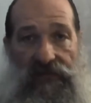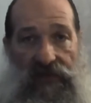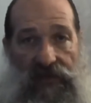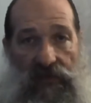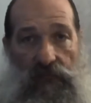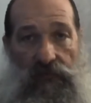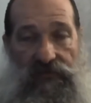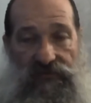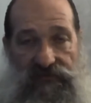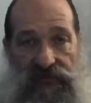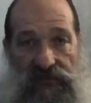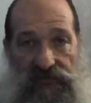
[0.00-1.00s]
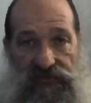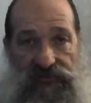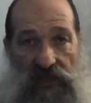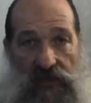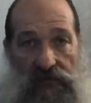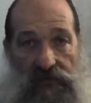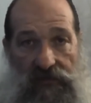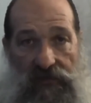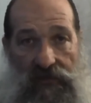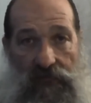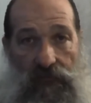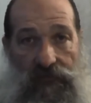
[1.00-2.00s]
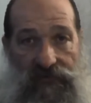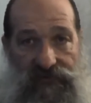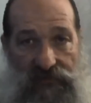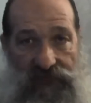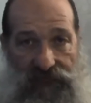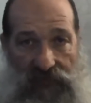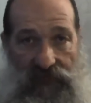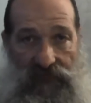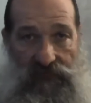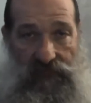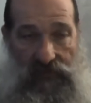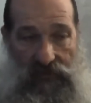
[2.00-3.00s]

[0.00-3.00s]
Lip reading: I got one that's Dutch chocolate, and I got one that's unflavored,